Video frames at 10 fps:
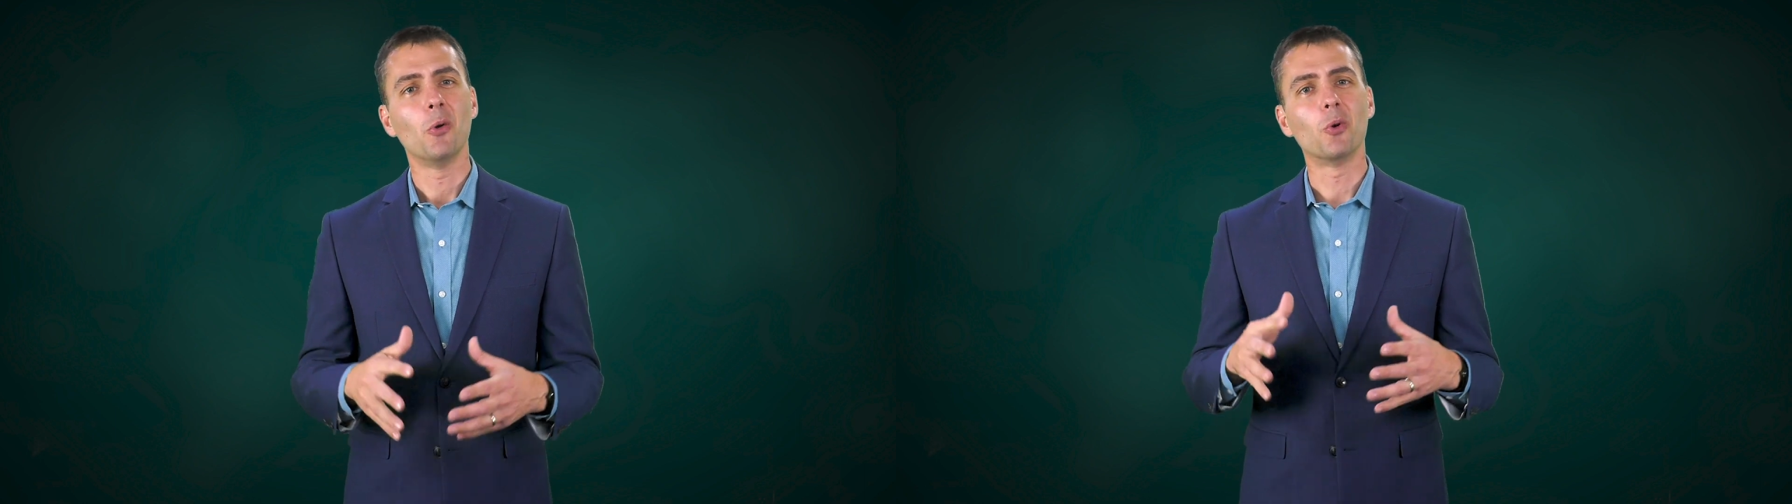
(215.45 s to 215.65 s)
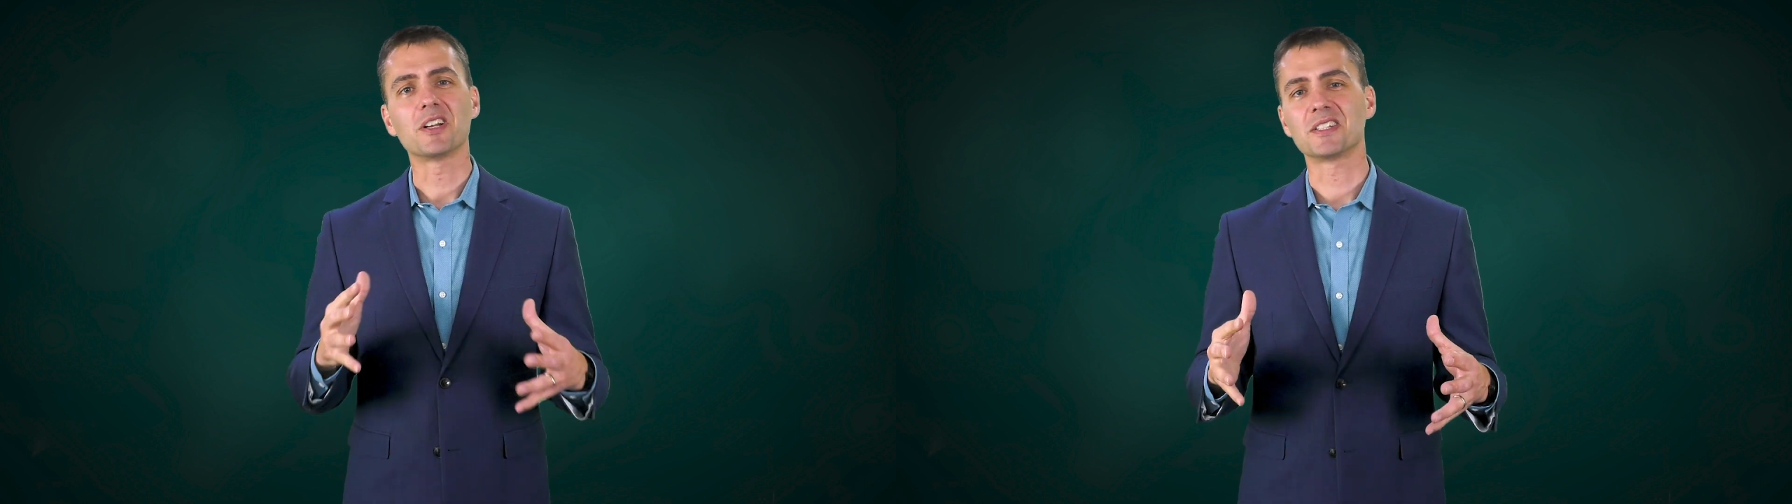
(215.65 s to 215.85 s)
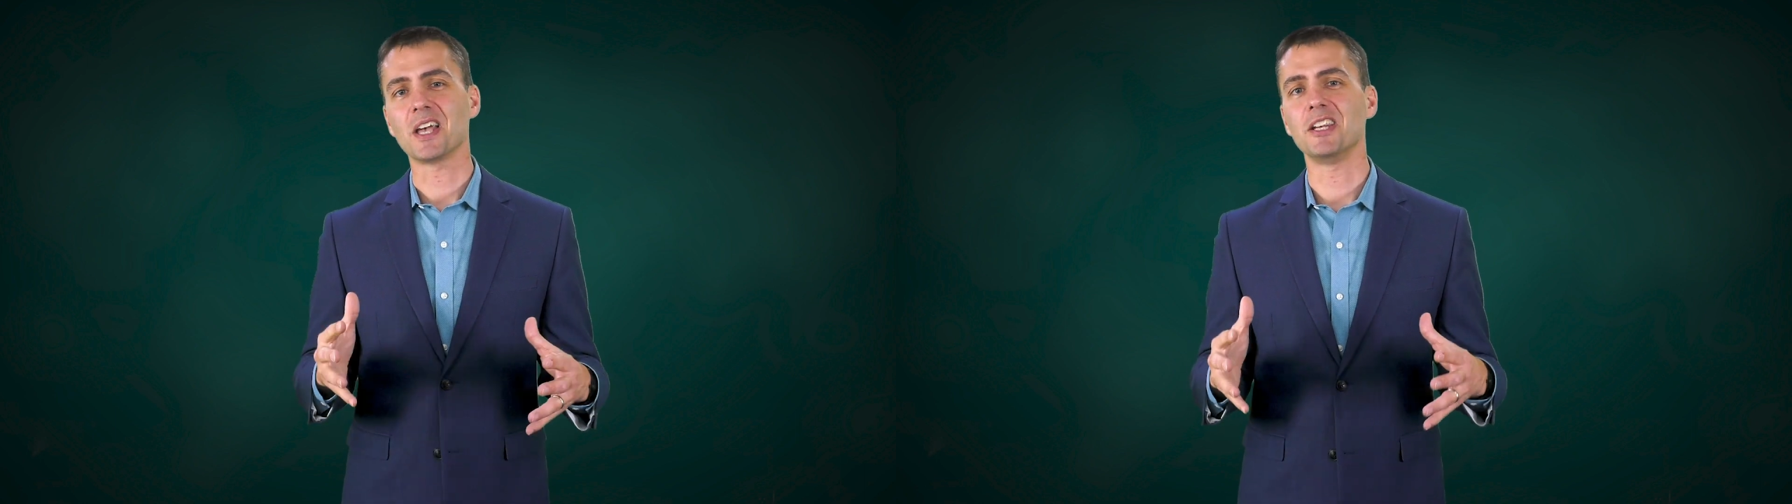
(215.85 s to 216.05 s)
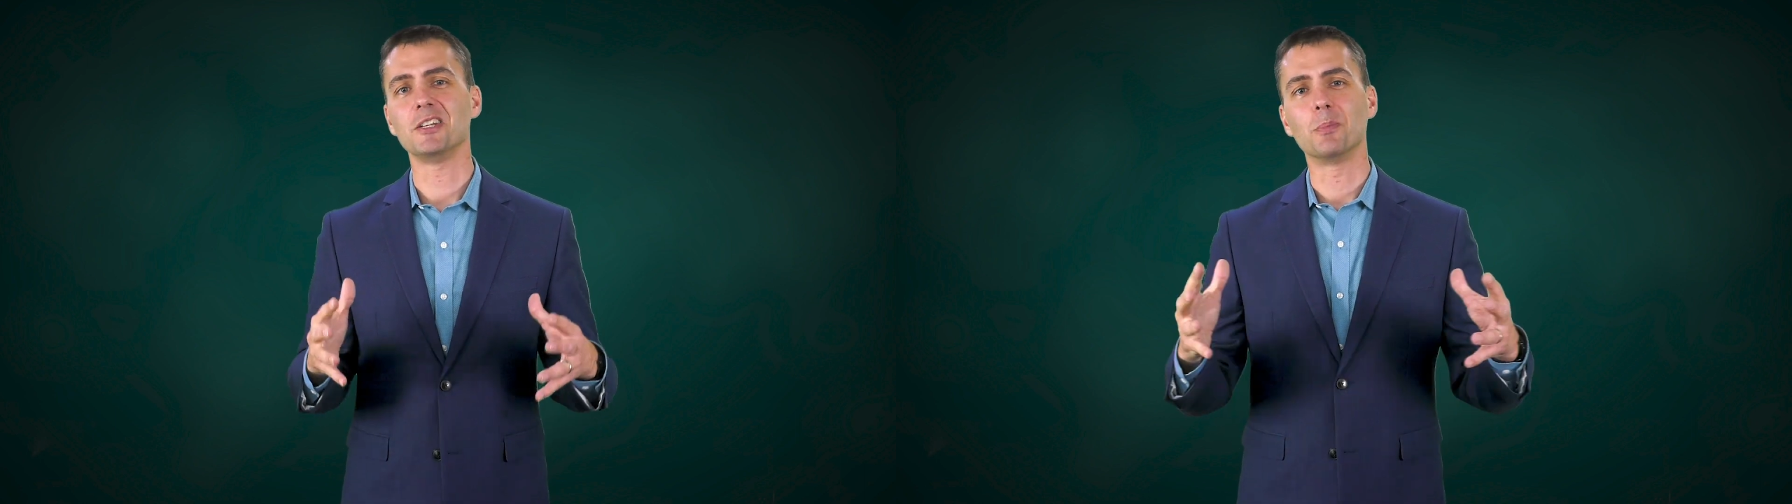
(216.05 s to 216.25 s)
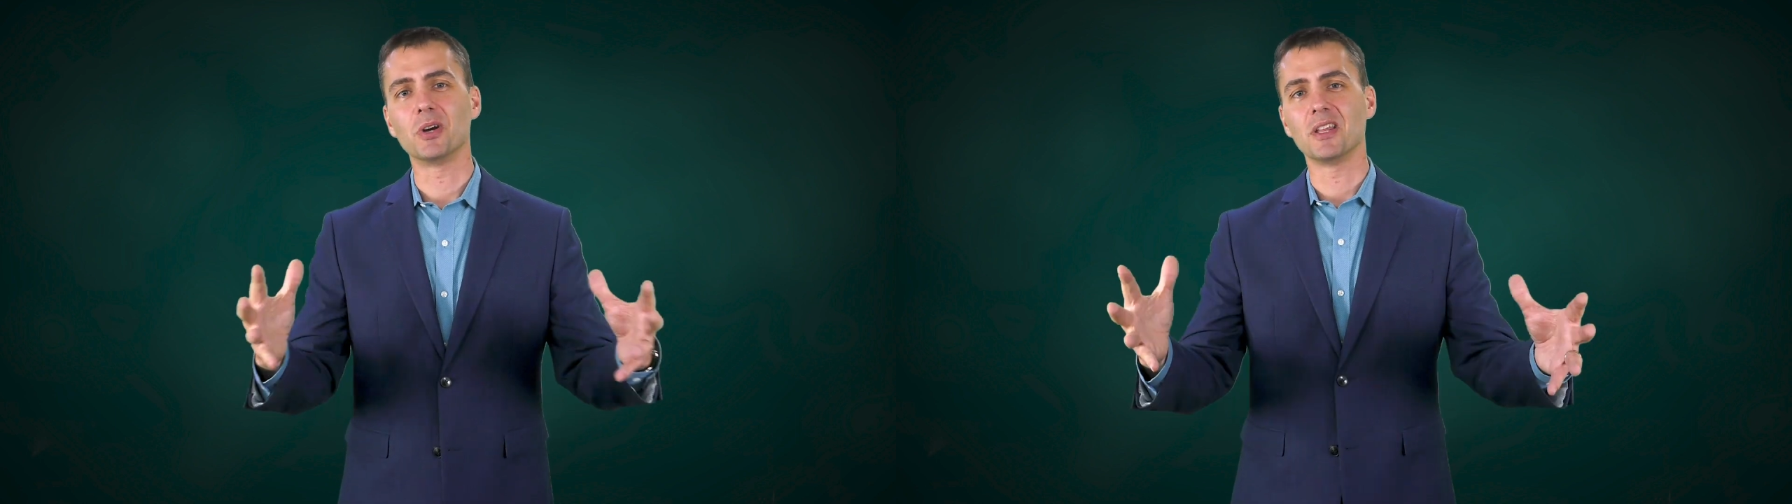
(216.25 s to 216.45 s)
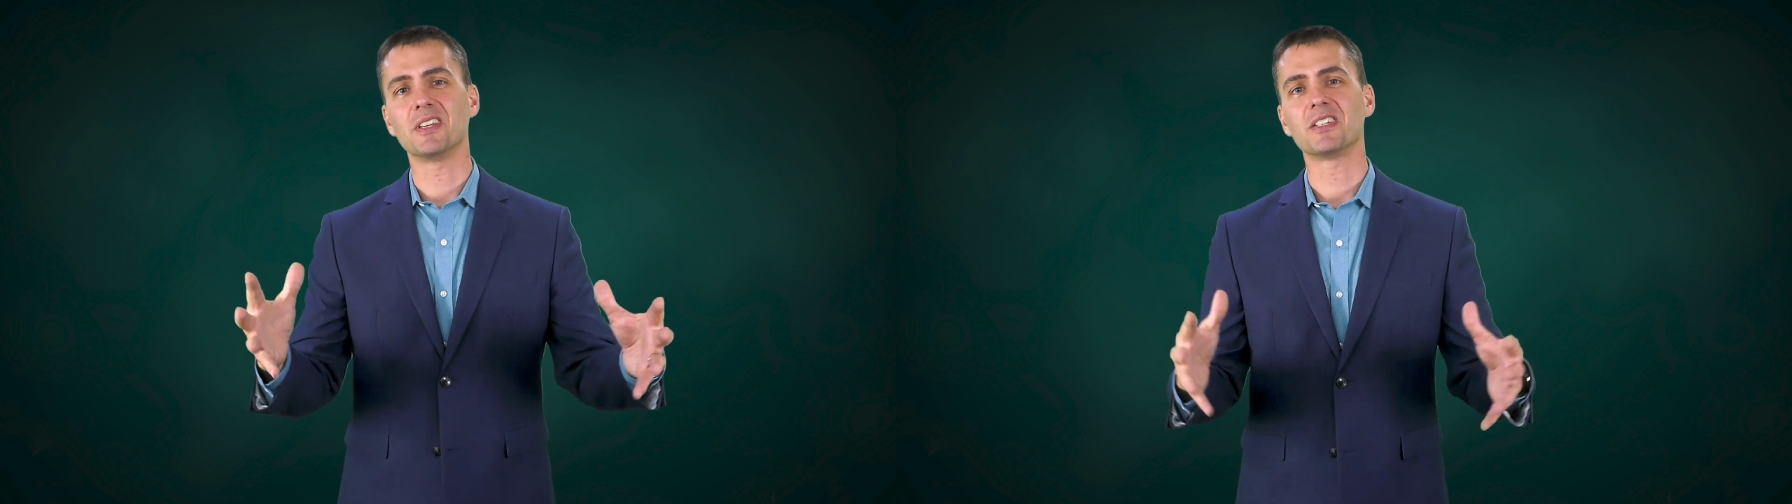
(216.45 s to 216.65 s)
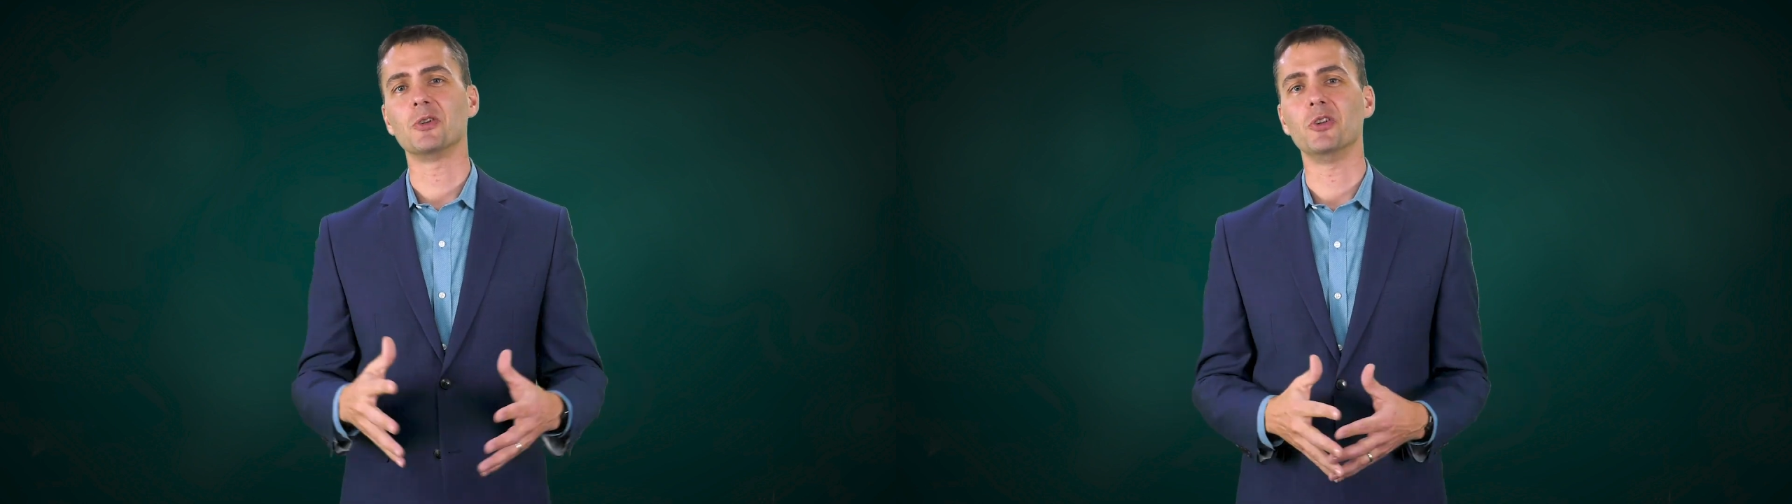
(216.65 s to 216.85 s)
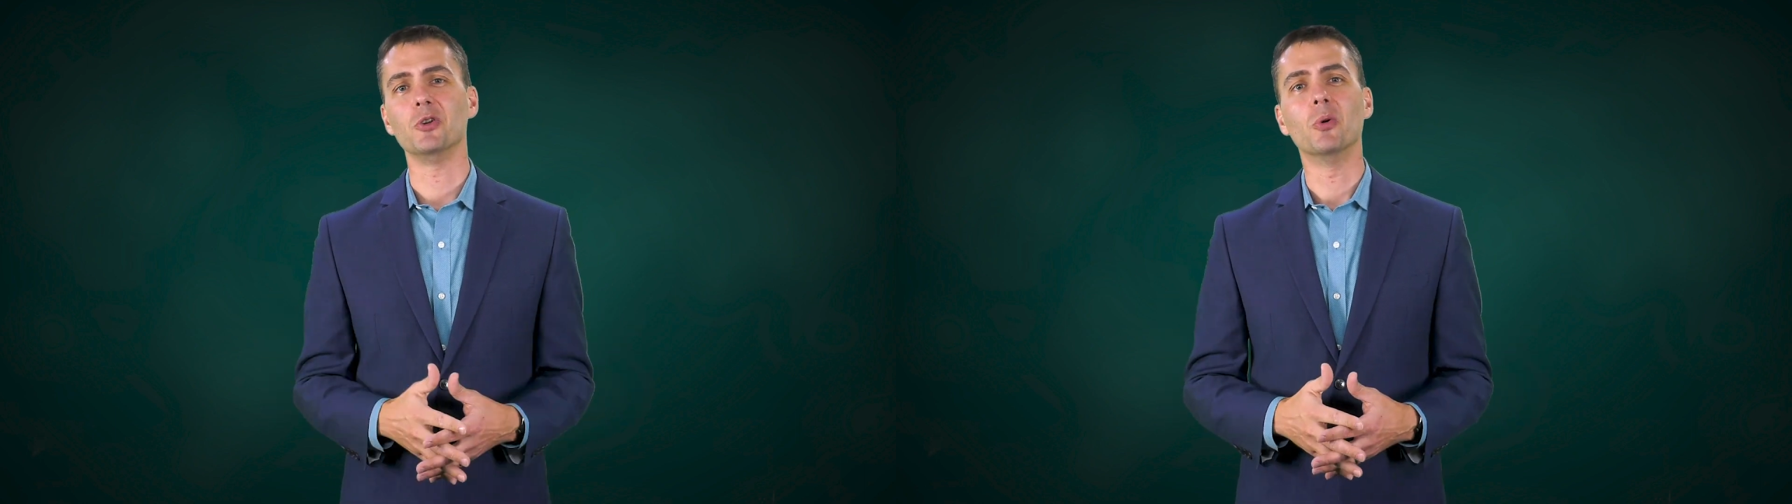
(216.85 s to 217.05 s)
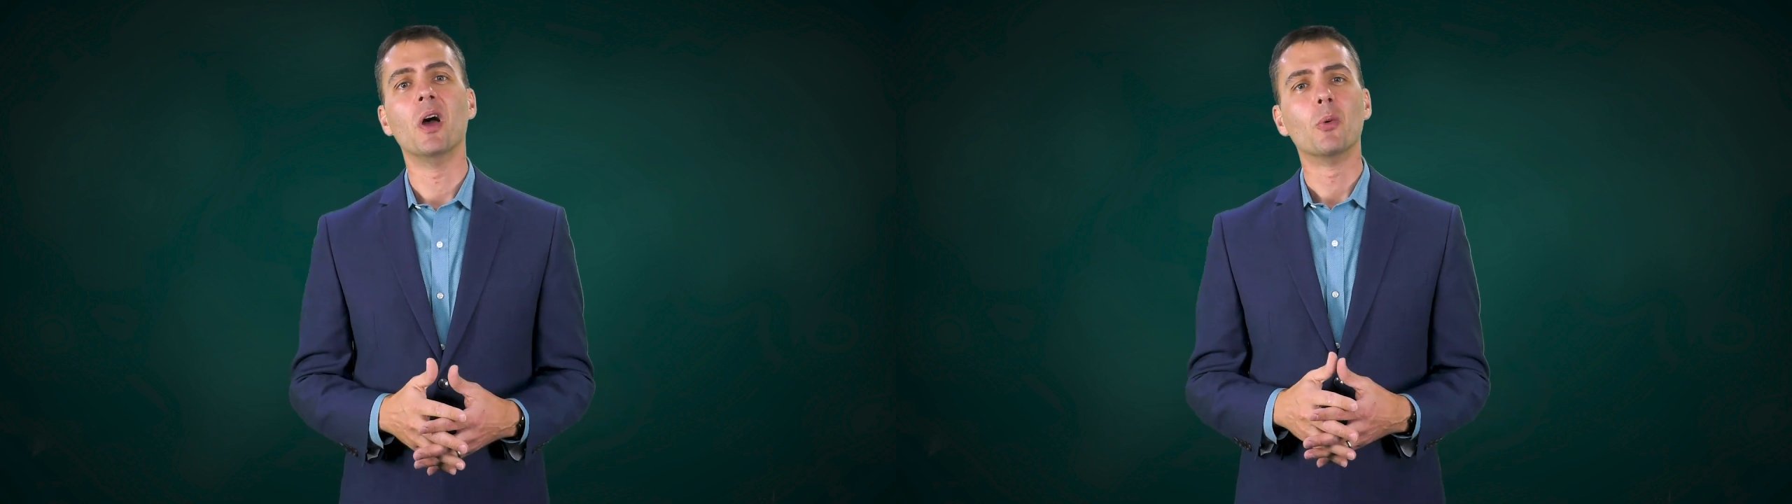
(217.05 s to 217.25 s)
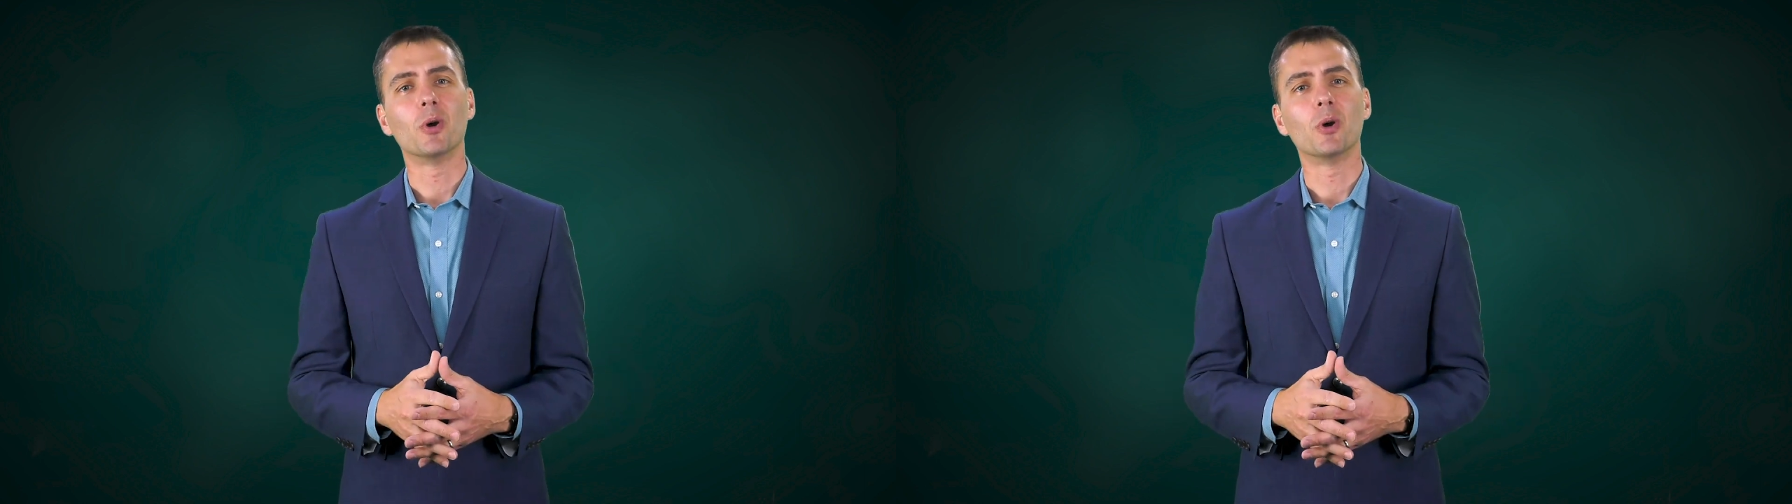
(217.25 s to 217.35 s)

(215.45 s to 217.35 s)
We're excited to bring this to you.